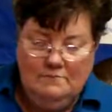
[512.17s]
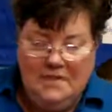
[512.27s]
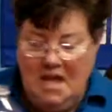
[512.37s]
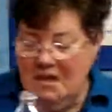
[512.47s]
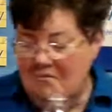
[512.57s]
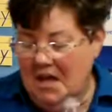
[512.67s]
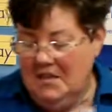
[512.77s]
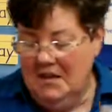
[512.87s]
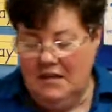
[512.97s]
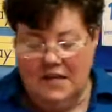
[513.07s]
Yeah,
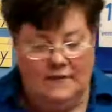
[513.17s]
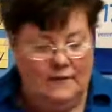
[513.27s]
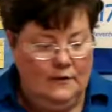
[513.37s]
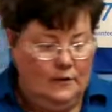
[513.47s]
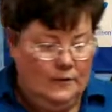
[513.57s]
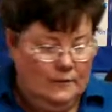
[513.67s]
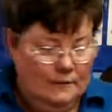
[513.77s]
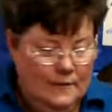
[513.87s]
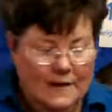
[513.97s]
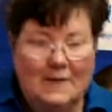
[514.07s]
that's good.
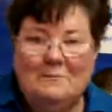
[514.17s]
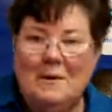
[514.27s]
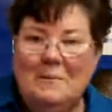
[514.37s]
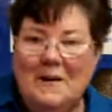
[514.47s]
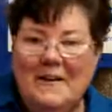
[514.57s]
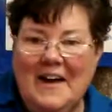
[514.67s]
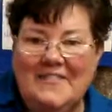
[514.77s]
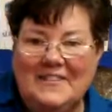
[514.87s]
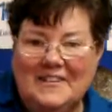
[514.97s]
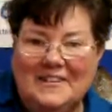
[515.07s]
Maybe I'll
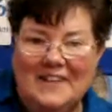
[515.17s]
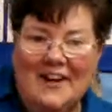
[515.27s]
have a little